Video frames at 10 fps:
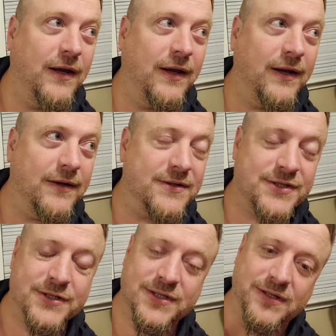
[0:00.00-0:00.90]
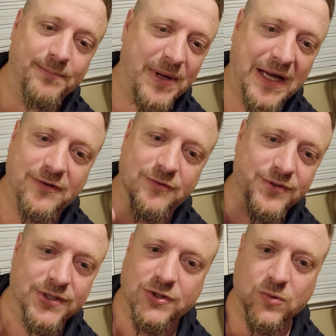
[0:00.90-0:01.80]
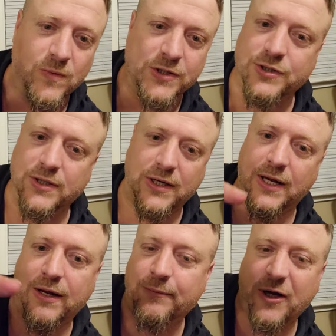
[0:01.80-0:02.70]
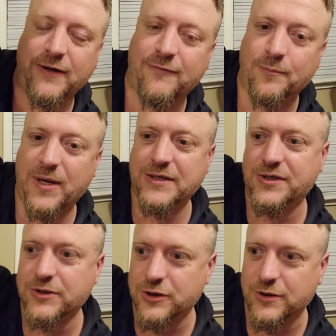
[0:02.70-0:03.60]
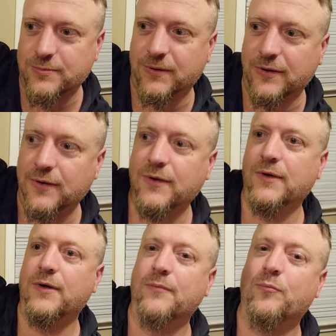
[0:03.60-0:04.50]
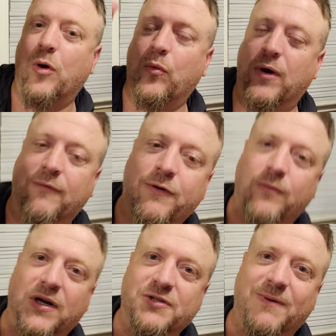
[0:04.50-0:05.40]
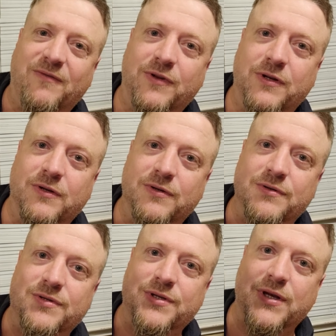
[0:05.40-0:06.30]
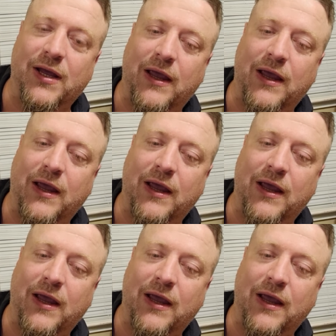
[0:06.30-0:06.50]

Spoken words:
and it's just a bad news situation. And I'm not even passing judgment. but whenever you watch my videos